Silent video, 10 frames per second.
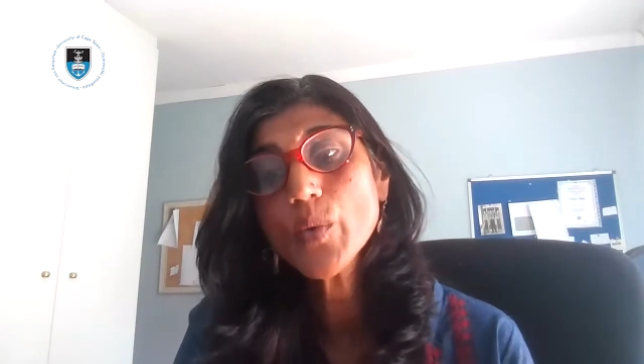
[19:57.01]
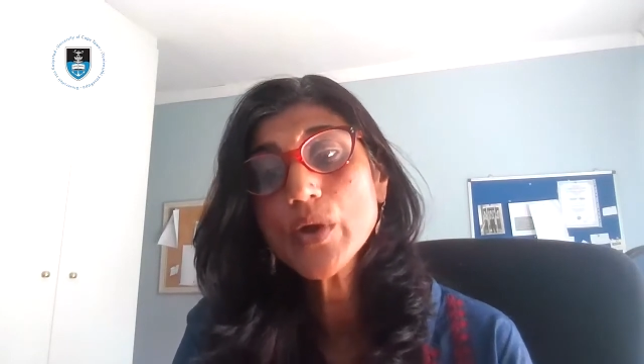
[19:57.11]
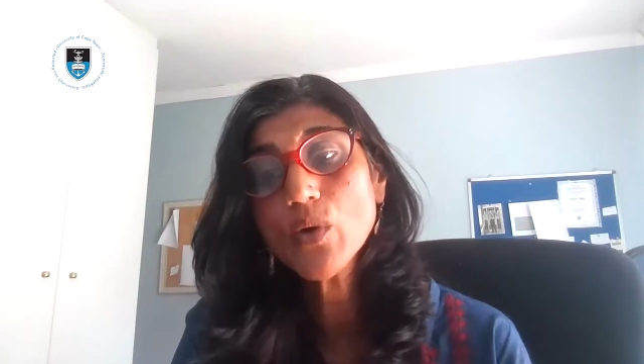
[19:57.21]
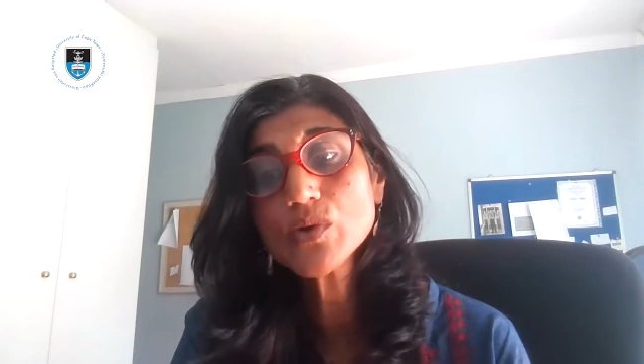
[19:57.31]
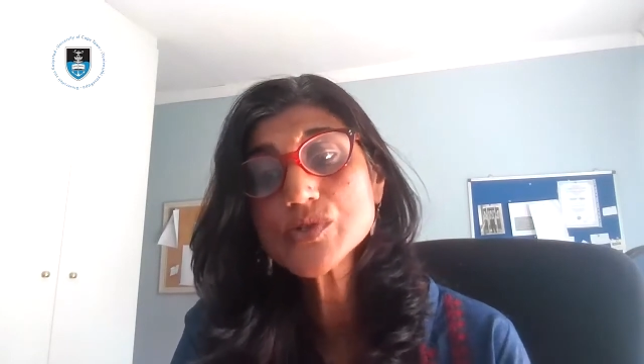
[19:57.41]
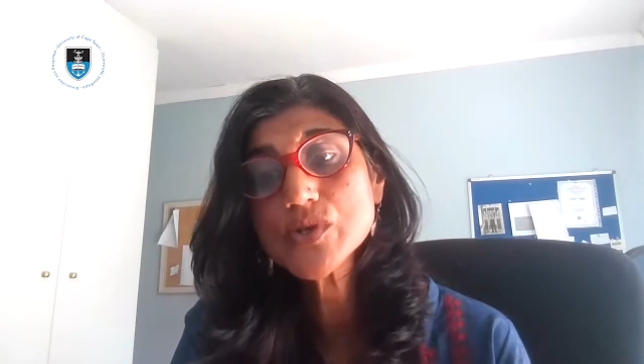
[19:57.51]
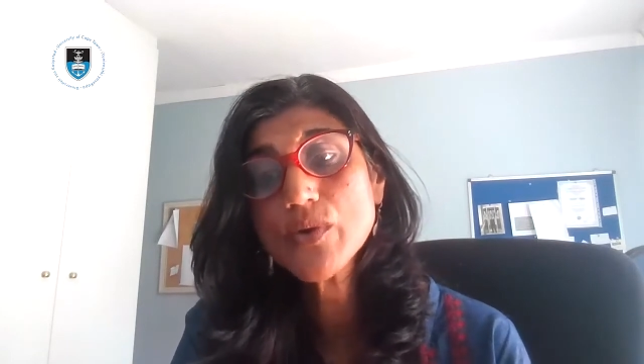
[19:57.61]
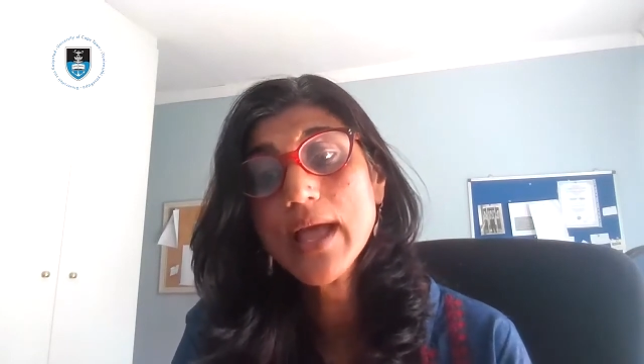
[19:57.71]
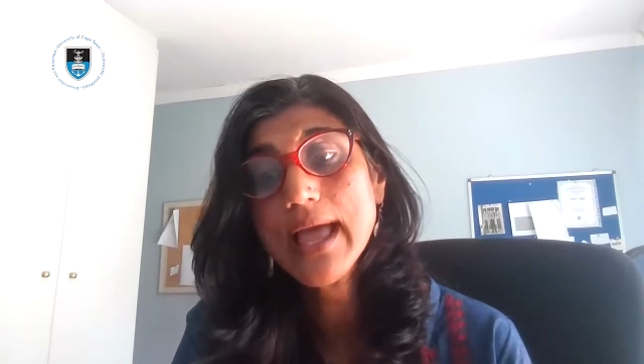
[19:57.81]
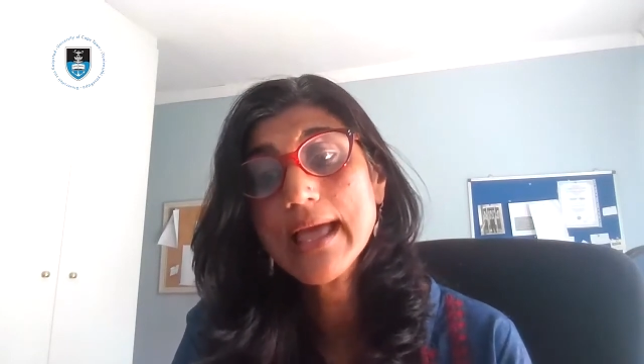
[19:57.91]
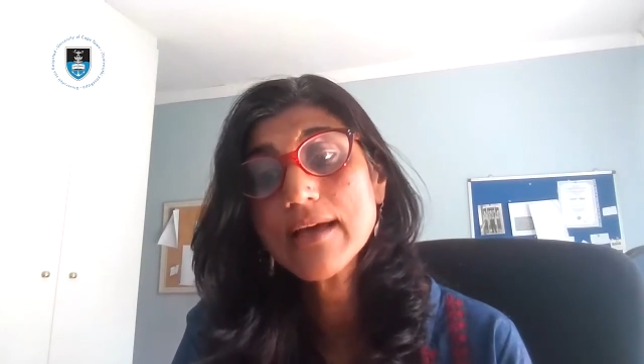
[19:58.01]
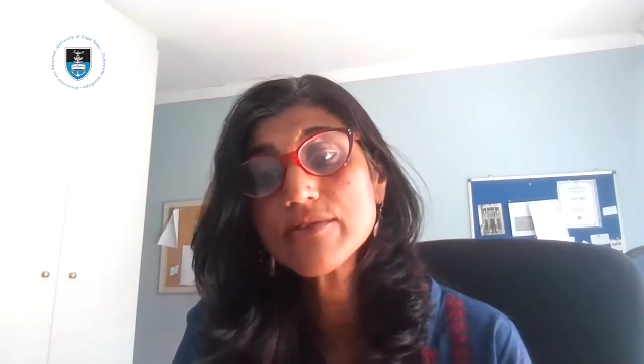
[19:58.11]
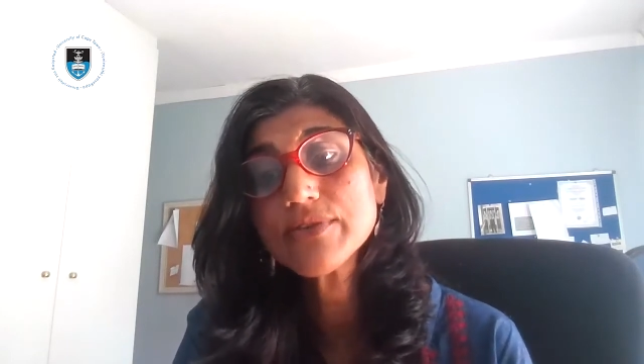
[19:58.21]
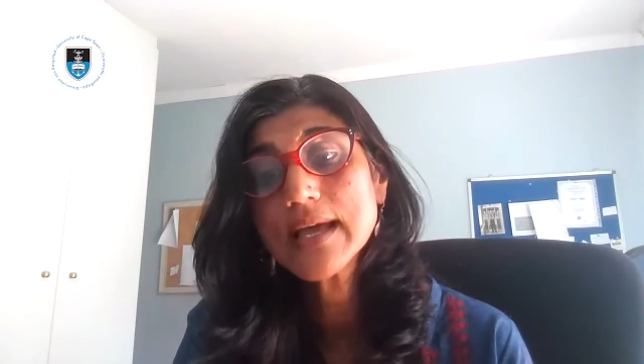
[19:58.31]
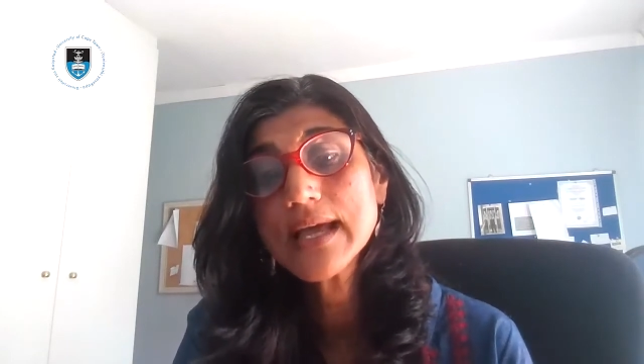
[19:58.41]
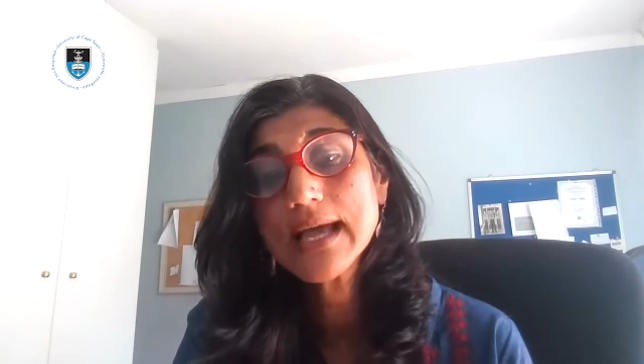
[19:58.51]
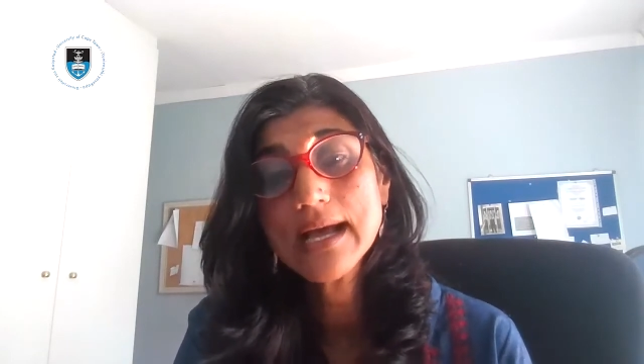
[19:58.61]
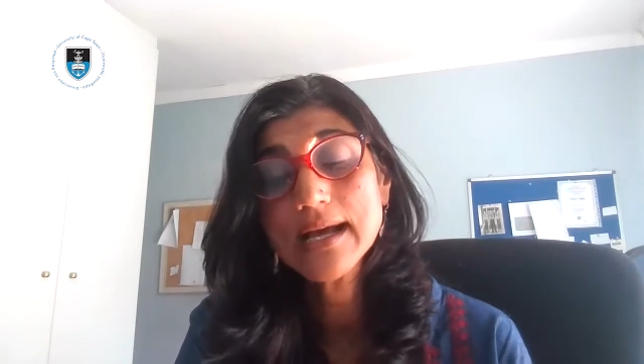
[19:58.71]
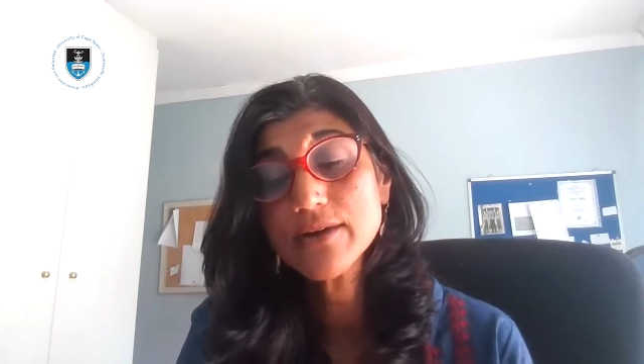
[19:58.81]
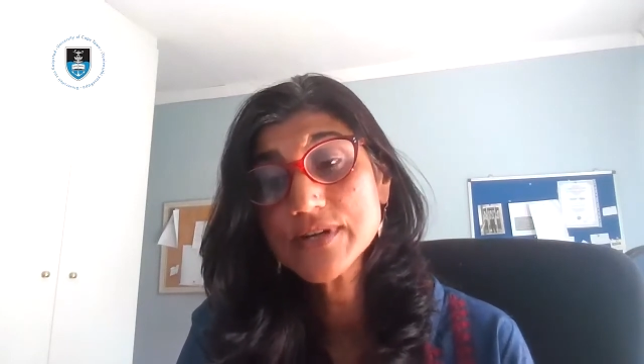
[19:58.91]
We also have
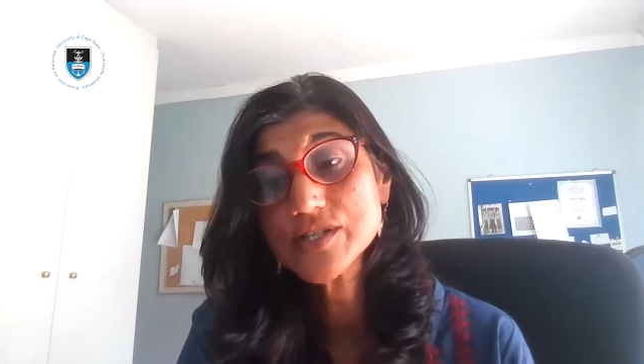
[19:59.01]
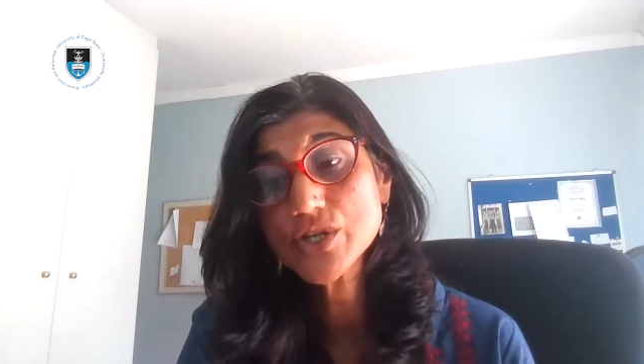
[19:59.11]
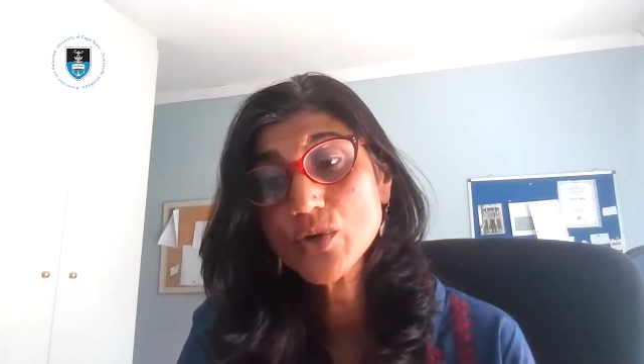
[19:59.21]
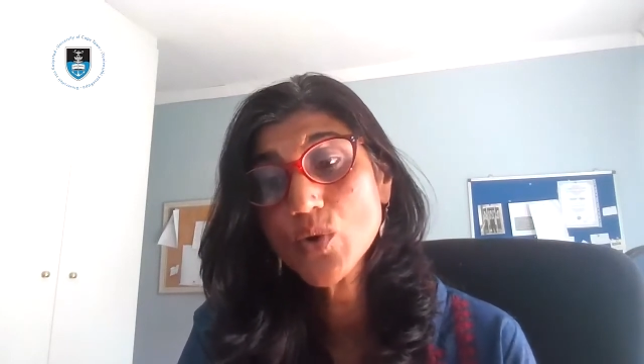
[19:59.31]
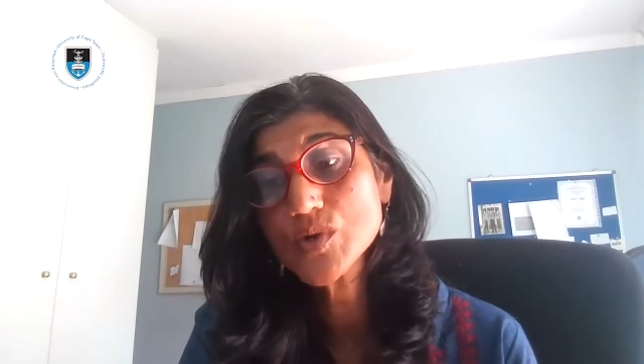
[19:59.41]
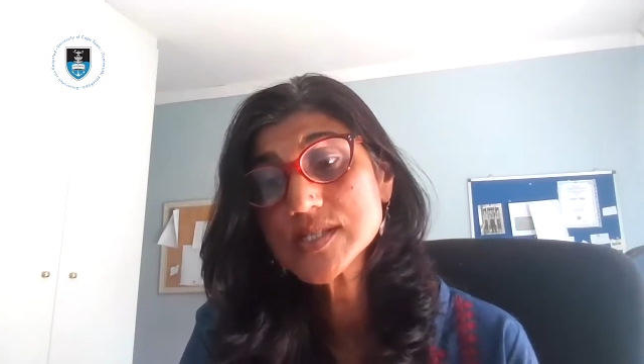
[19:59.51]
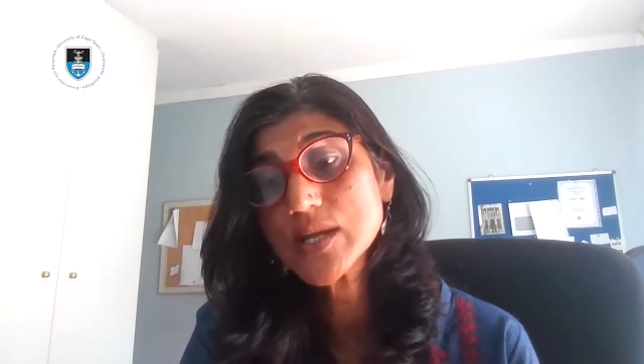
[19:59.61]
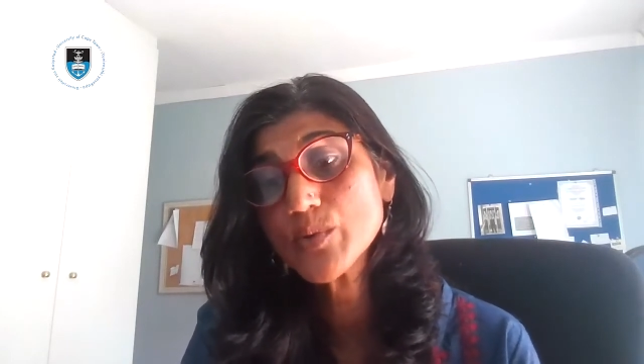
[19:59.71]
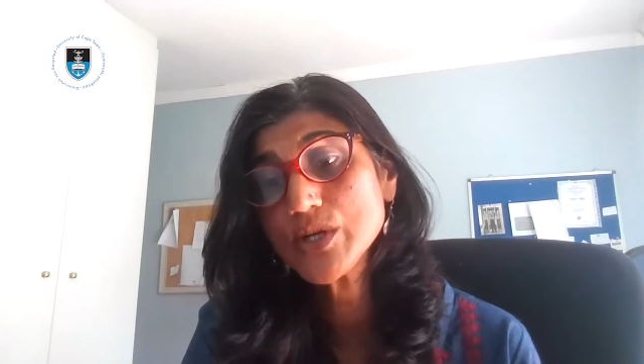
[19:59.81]
a first year course that